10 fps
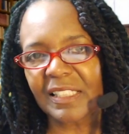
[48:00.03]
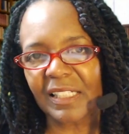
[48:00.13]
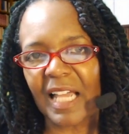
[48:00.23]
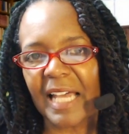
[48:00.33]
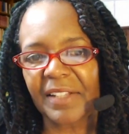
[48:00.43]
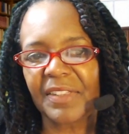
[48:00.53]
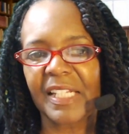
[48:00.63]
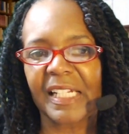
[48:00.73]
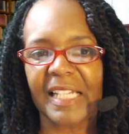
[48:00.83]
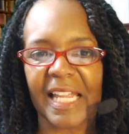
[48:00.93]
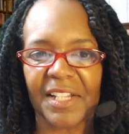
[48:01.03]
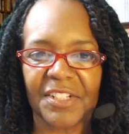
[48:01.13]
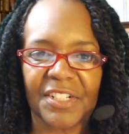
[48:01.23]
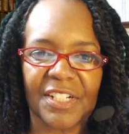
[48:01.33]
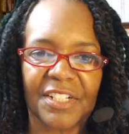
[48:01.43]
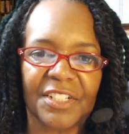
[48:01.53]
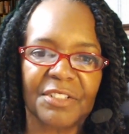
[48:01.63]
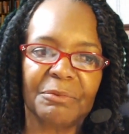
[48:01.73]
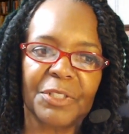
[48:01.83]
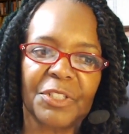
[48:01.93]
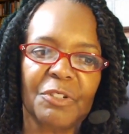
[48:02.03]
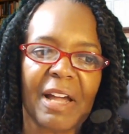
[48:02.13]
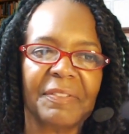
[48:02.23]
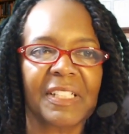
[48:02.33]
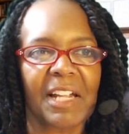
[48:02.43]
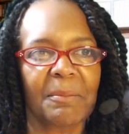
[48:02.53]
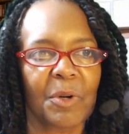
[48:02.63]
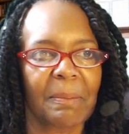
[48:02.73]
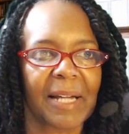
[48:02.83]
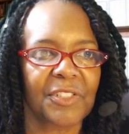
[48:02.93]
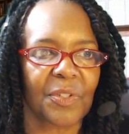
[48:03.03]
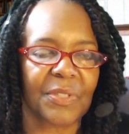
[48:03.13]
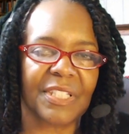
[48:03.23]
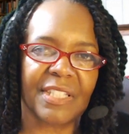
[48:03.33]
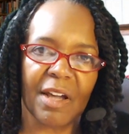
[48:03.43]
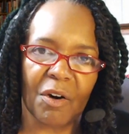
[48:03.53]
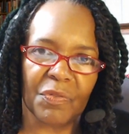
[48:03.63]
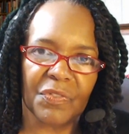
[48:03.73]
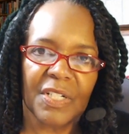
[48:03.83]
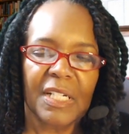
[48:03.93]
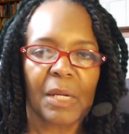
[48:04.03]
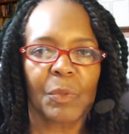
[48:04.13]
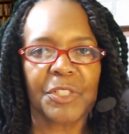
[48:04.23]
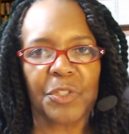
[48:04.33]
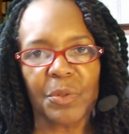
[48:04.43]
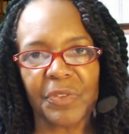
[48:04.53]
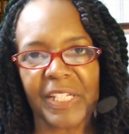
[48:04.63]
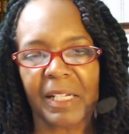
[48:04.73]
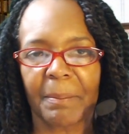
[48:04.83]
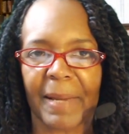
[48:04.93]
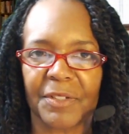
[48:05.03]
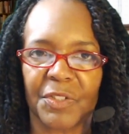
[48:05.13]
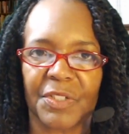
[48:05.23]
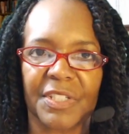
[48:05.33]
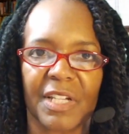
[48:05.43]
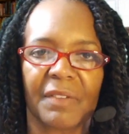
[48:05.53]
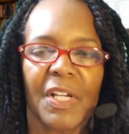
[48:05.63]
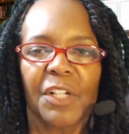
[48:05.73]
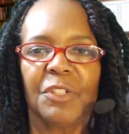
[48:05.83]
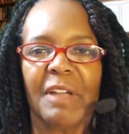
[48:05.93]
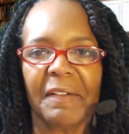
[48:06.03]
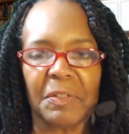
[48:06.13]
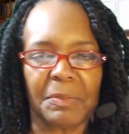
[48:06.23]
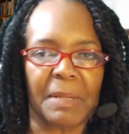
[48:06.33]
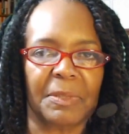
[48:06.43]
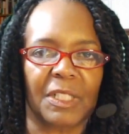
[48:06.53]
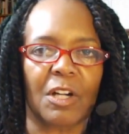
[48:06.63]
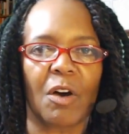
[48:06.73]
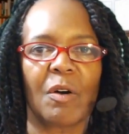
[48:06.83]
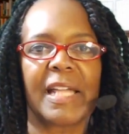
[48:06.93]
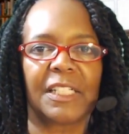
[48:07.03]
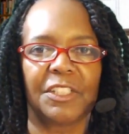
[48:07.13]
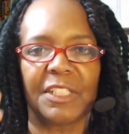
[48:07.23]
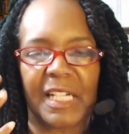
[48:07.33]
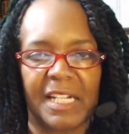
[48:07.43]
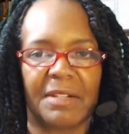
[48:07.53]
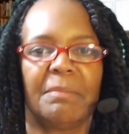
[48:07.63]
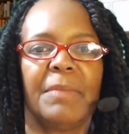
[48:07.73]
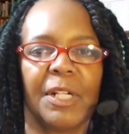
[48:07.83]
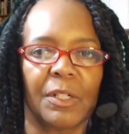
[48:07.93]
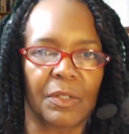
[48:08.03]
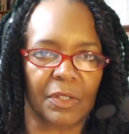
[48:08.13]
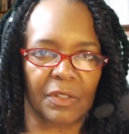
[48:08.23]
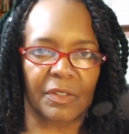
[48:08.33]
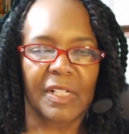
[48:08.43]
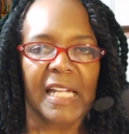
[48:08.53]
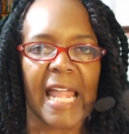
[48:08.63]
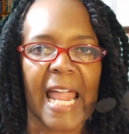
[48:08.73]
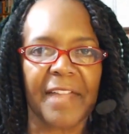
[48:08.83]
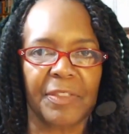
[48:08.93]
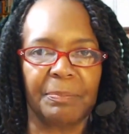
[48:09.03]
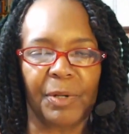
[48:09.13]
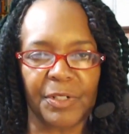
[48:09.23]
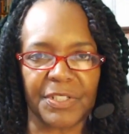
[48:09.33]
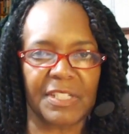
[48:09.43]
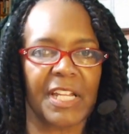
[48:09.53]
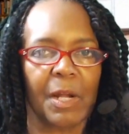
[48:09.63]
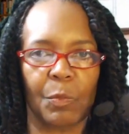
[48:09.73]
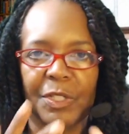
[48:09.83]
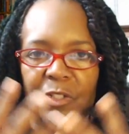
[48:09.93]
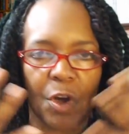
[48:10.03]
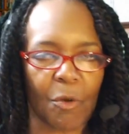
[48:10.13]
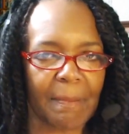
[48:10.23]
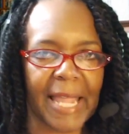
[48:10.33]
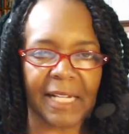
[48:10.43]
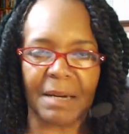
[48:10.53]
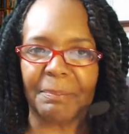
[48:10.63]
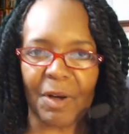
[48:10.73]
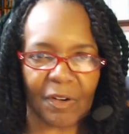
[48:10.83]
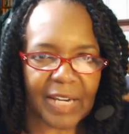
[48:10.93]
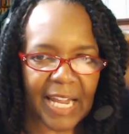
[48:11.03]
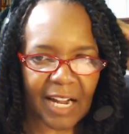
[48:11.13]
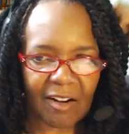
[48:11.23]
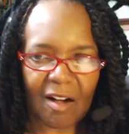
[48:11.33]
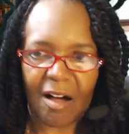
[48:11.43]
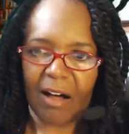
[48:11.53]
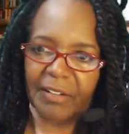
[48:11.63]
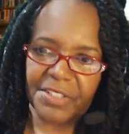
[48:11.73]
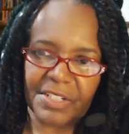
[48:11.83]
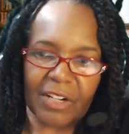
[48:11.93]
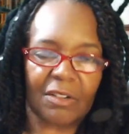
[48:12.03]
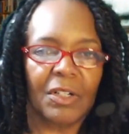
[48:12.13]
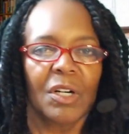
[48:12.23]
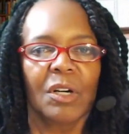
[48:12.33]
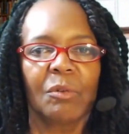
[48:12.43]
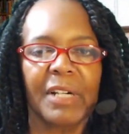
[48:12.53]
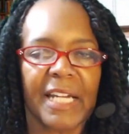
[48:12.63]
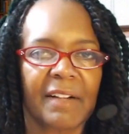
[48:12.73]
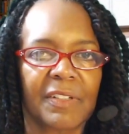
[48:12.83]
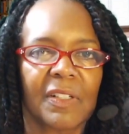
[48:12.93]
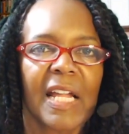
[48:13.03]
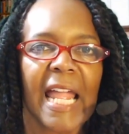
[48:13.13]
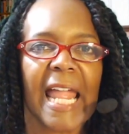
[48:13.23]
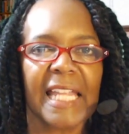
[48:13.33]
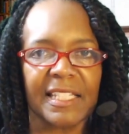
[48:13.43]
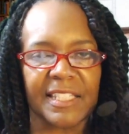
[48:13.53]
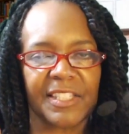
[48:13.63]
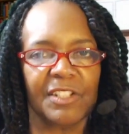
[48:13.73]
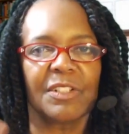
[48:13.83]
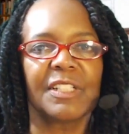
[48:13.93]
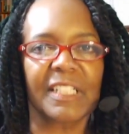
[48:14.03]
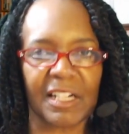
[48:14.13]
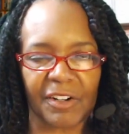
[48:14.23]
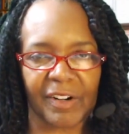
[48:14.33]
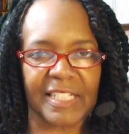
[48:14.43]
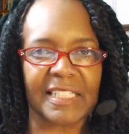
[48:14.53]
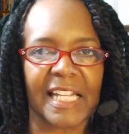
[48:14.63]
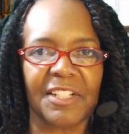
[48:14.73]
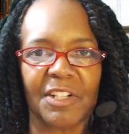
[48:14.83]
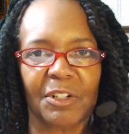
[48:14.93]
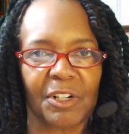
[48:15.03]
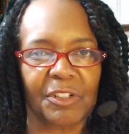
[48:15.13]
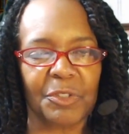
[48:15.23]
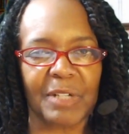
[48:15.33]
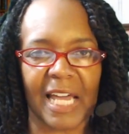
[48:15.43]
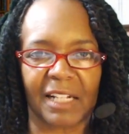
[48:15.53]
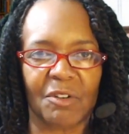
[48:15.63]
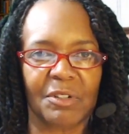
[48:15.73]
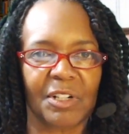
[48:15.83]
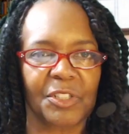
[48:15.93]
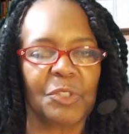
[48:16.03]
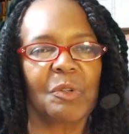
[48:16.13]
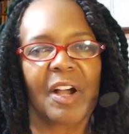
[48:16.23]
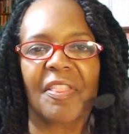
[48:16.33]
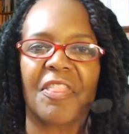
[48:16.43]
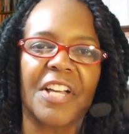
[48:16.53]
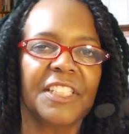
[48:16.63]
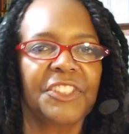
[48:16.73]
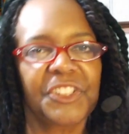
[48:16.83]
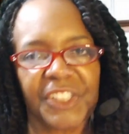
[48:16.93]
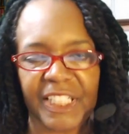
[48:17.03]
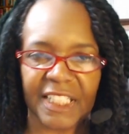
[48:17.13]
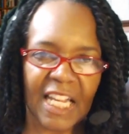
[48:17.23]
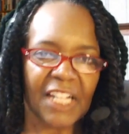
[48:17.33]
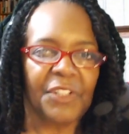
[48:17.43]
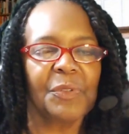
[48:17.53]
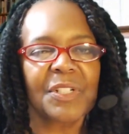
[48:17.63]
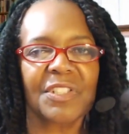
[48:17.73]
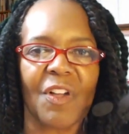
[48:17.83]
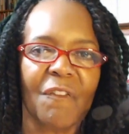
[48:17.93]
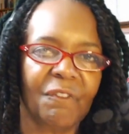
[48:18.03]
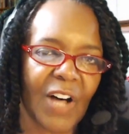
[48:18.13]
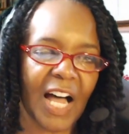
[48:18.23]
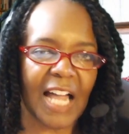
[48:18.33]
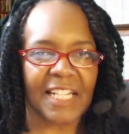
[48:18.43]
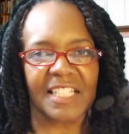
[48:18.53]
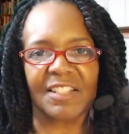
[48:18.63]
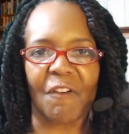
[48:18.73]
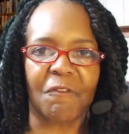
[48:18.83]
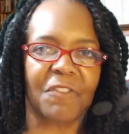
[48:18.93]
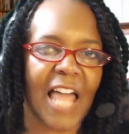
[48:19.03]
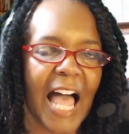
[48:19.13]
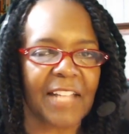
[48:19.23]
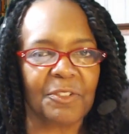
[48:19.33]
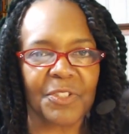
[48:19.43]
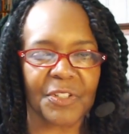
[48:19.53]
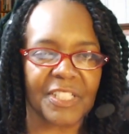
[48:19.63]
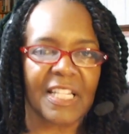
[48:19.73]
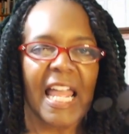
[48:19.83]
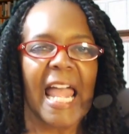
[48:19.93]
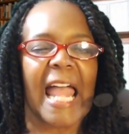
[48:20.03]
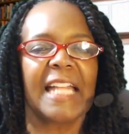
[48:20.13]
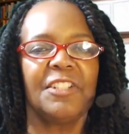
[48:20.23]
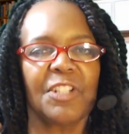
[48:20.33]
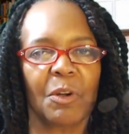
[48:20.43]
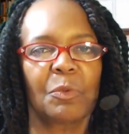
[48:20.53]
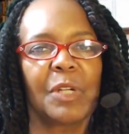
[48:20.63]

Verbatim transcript: the kind of thing that you have to care more about yourself. What you think about yourself. You have to be able to go and look in the mirror at the person there with no makeup on, hair all, you know, whatever, and still look at her and say, you know, girl, you got it going on. You are the shit. You are so fine and so fly. You so this, and you know,